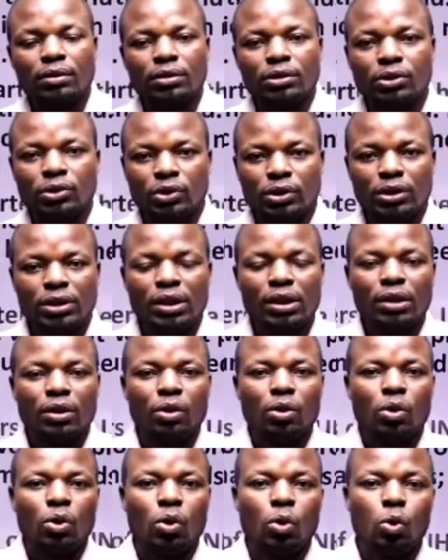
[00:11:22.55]
good,
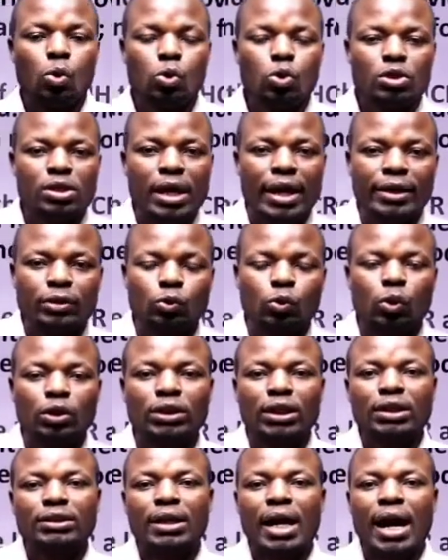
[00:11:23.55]
whose
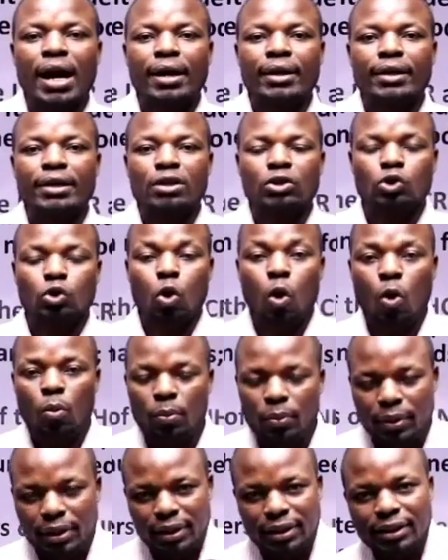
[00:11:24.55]
headquarters are in
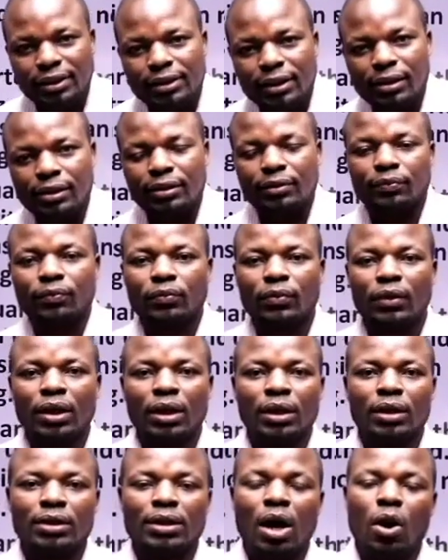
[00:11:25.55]
Rome, Italy.
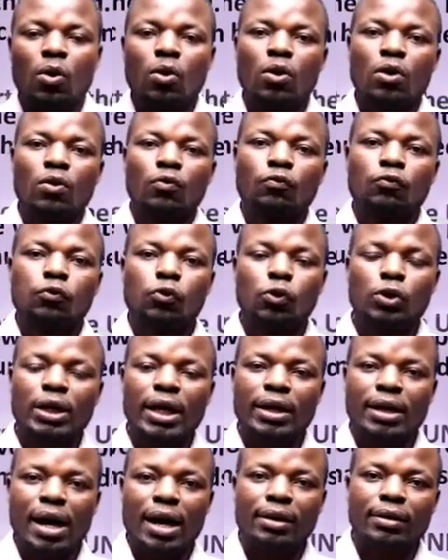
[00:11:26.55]
Now, Food
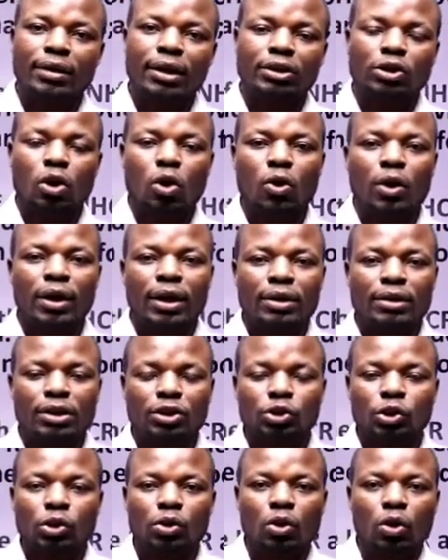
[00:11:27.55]
and Agriculture
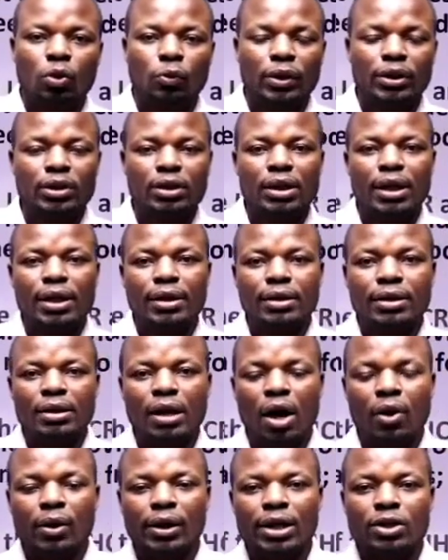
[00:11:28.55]
Organization, already in
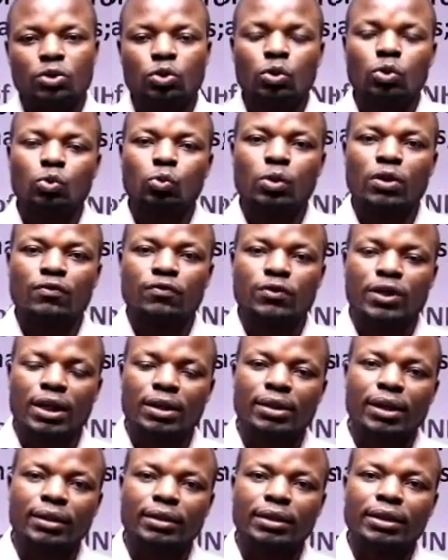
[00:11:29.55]
our lesson, we've
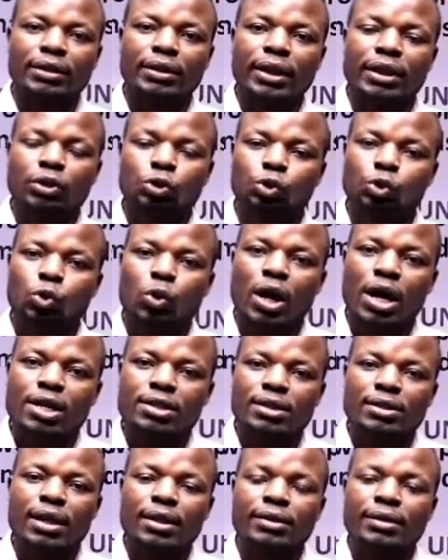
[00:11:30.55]
said that it
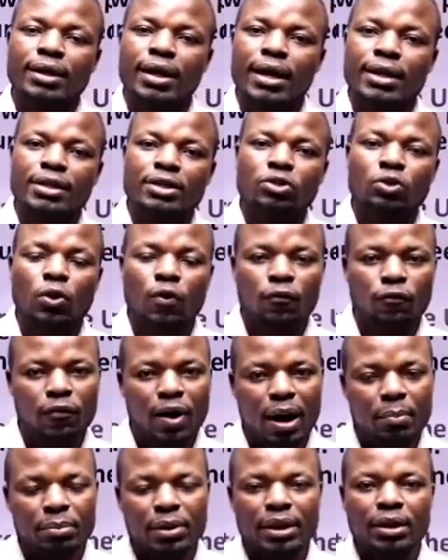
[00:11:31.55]
ensures that there is no
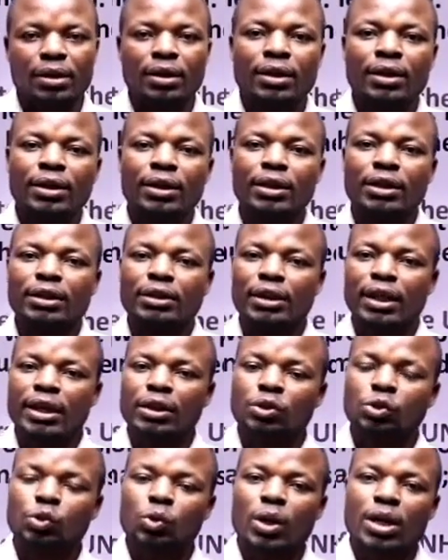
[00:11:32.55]
famine. It
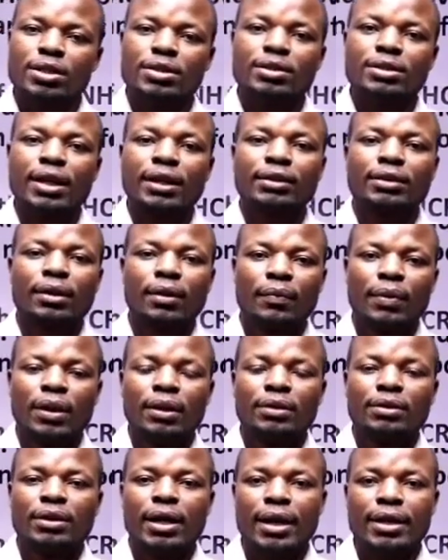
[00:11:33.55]
ensures that
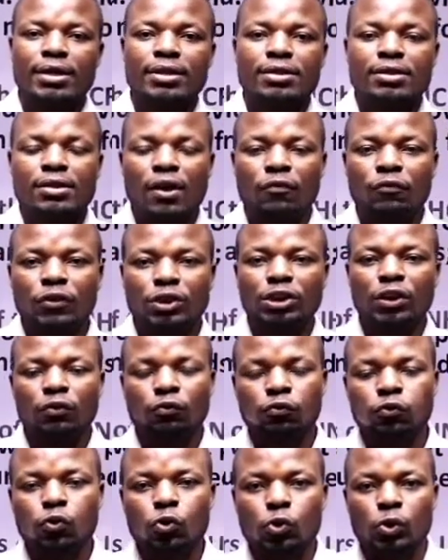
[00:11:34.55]
there is sufficient
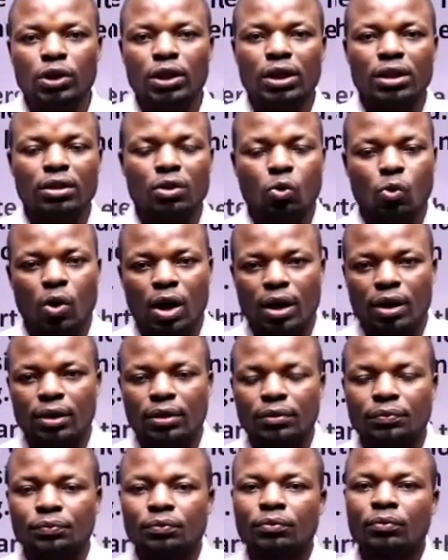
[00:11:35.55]
food in the
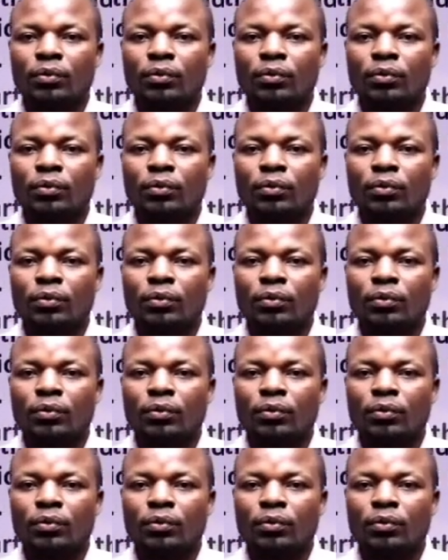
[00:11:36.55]
world.